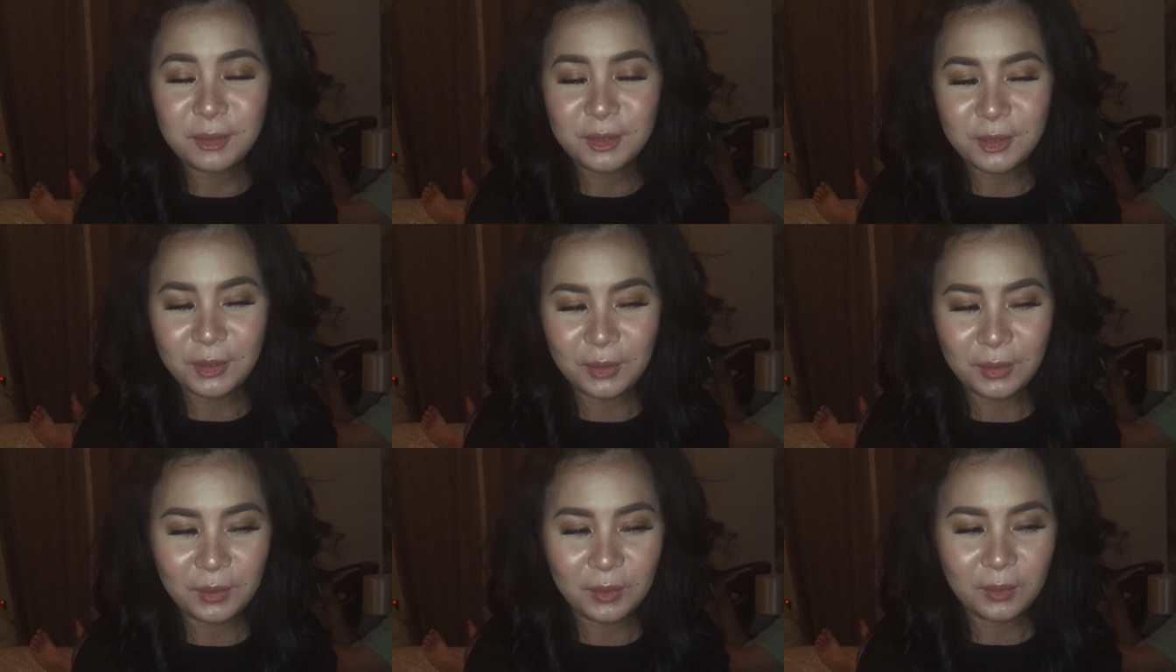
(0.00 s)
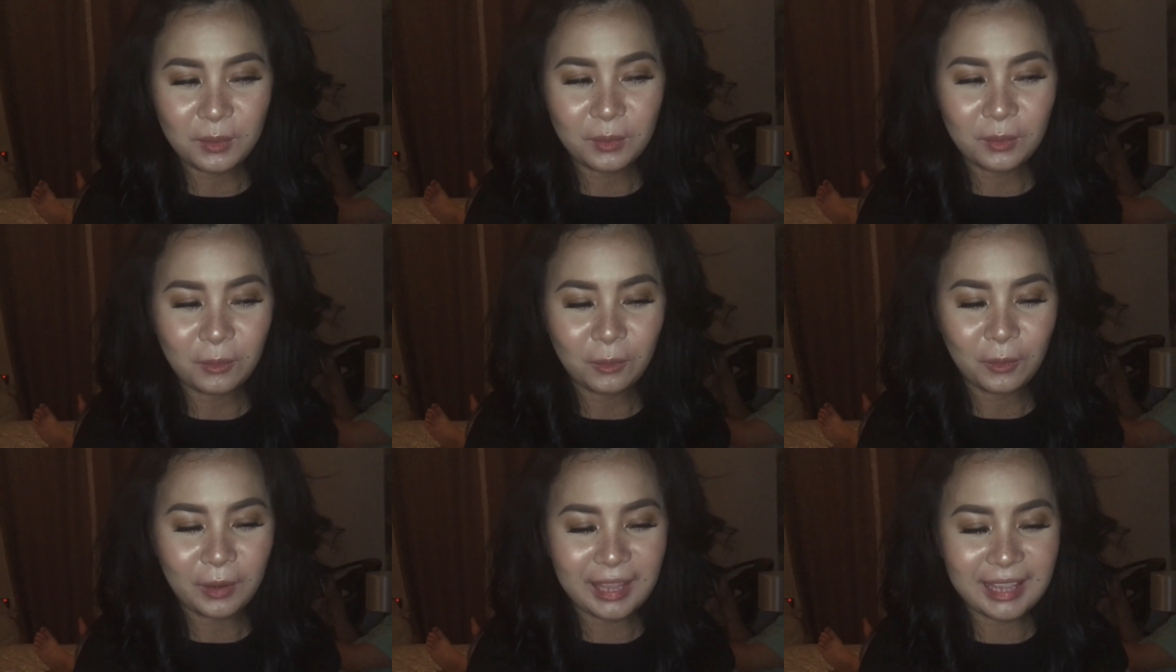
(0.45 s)

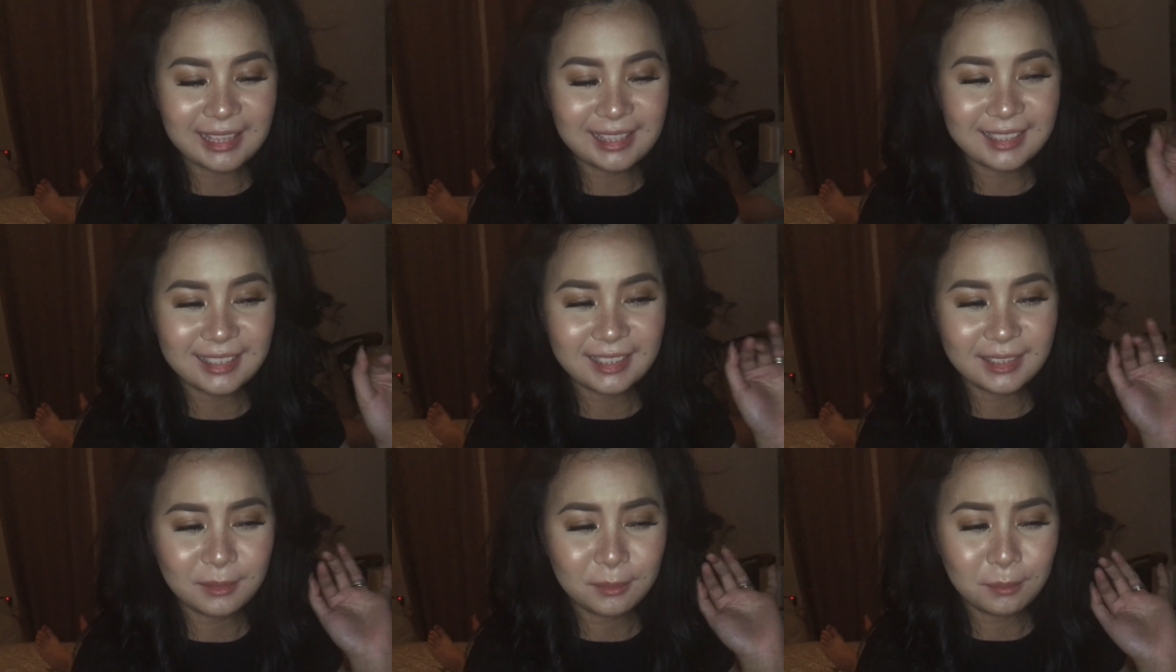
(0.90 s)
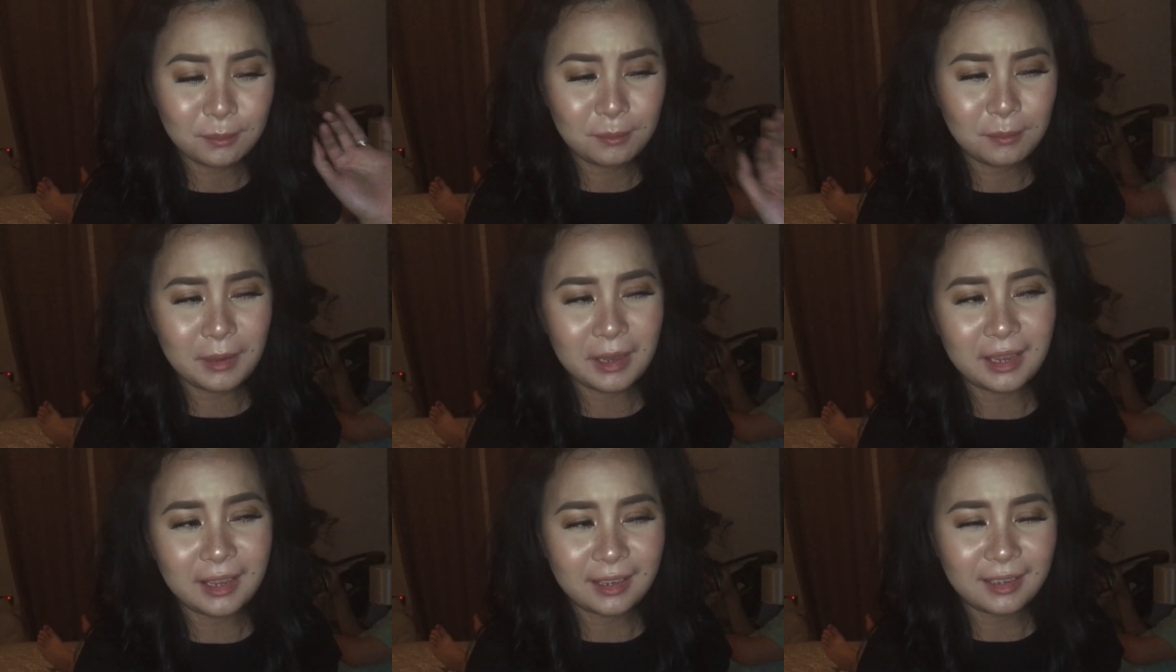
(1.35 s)
so it's
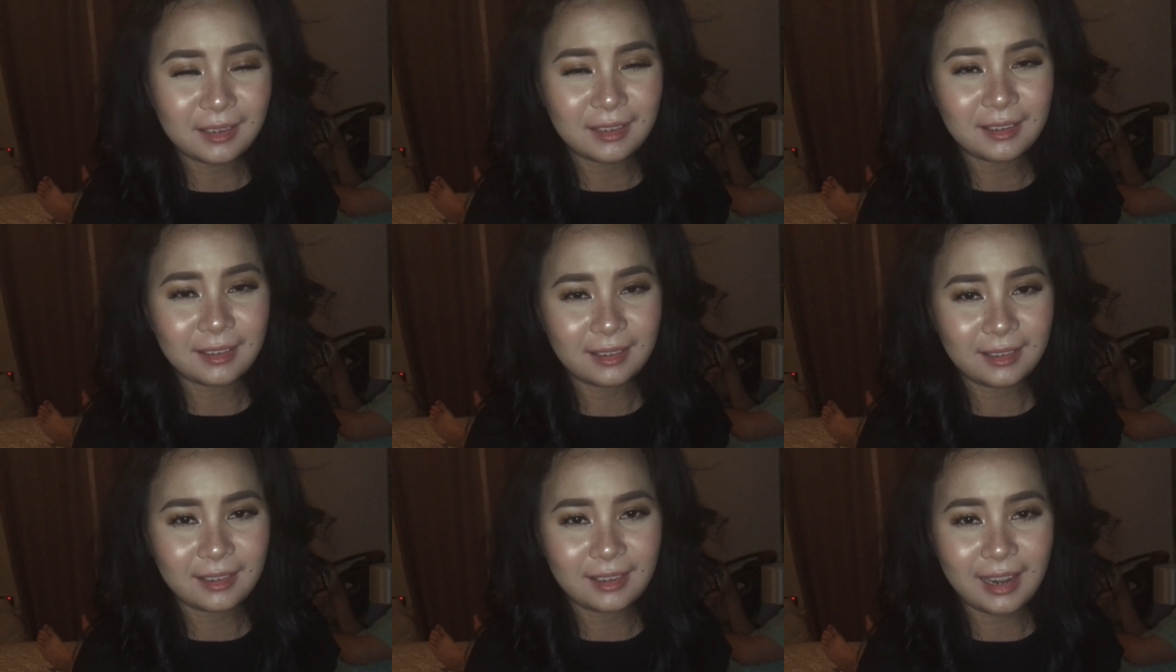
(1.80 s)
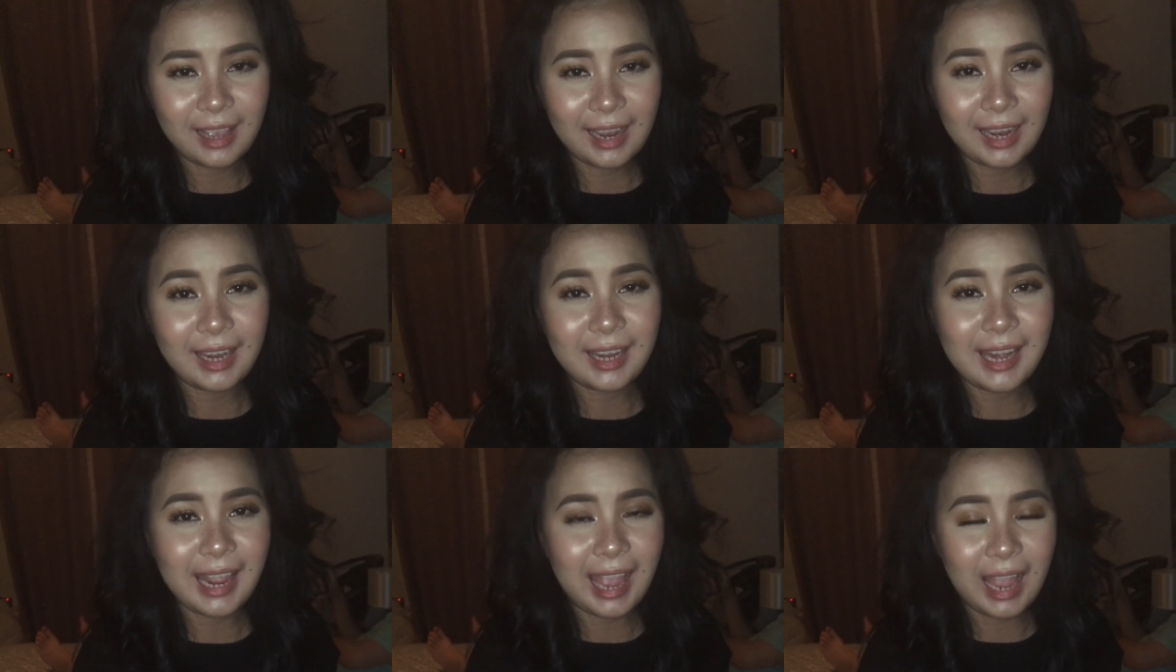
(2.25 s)
been
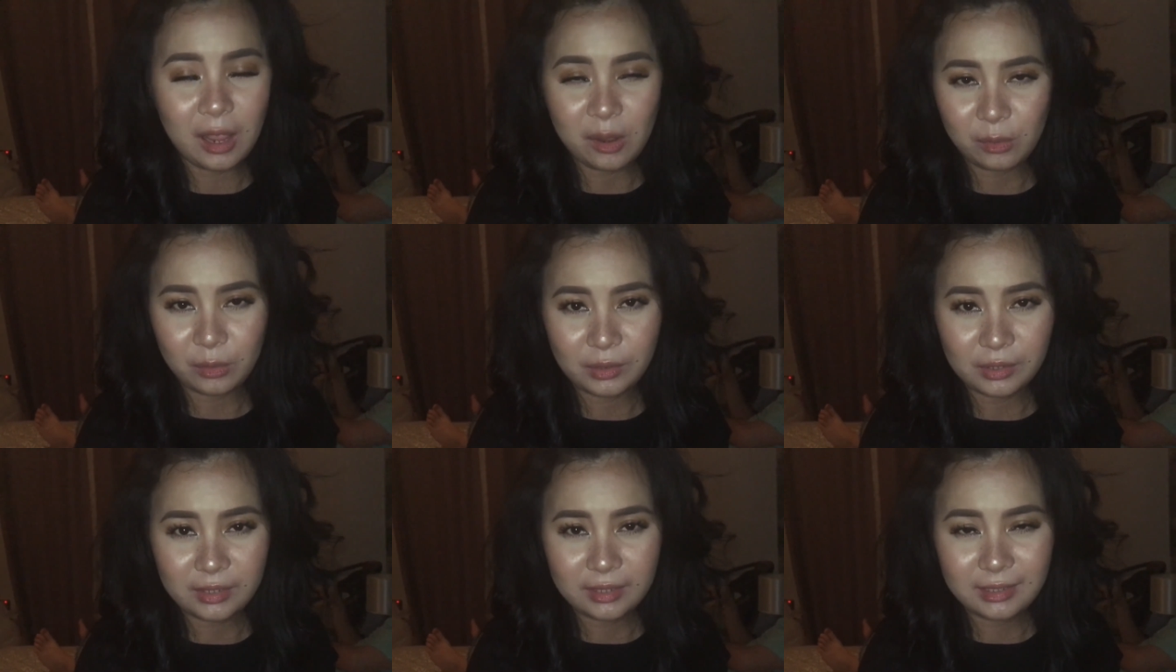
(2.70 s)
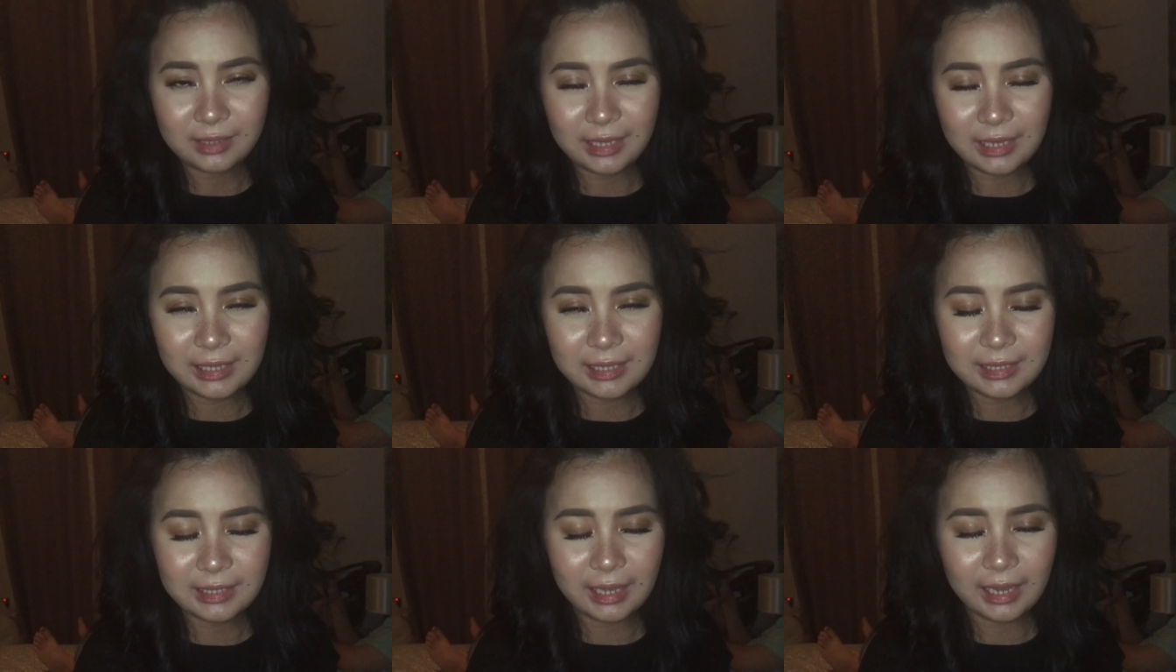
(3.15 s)
9 hours
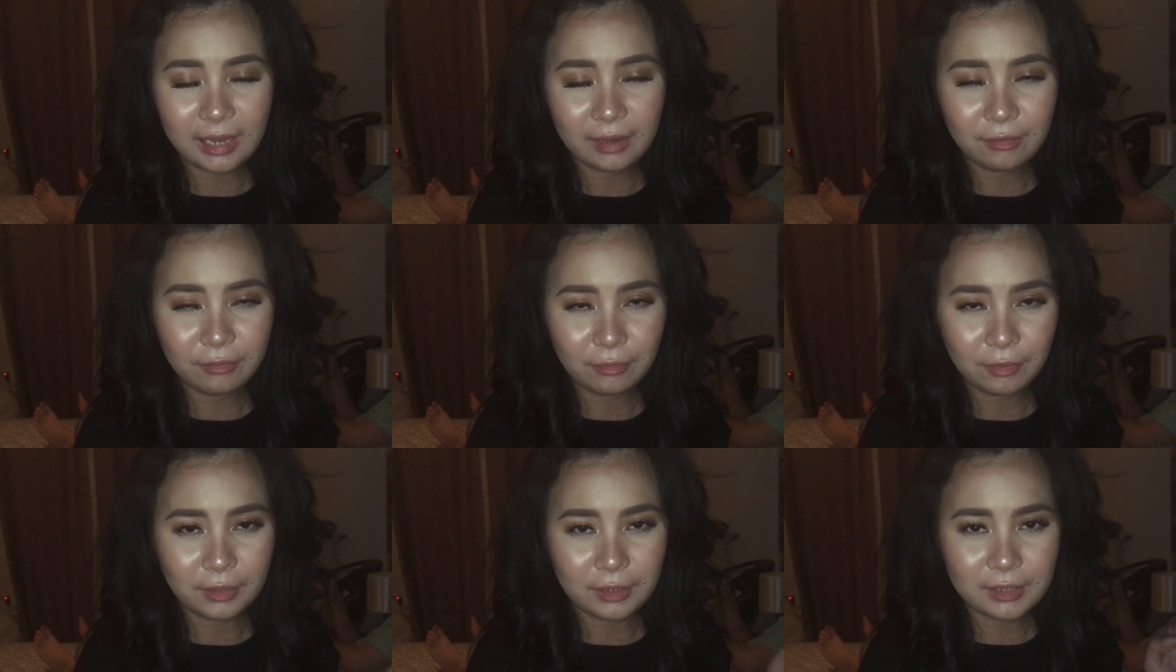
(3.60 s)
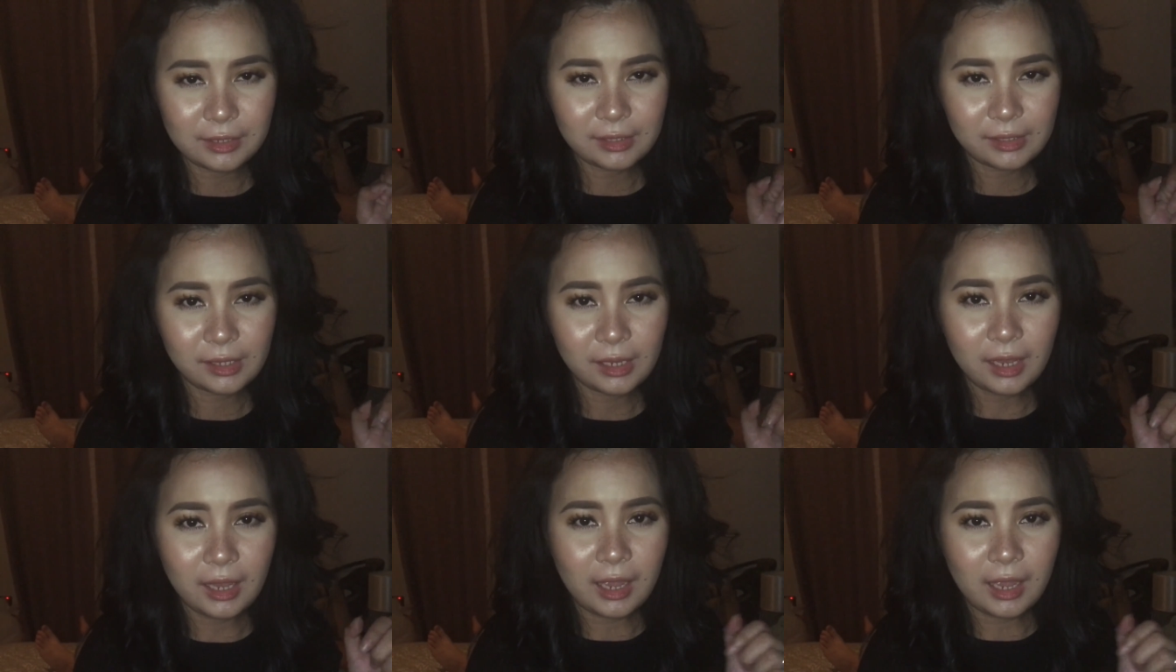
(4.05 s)
since I first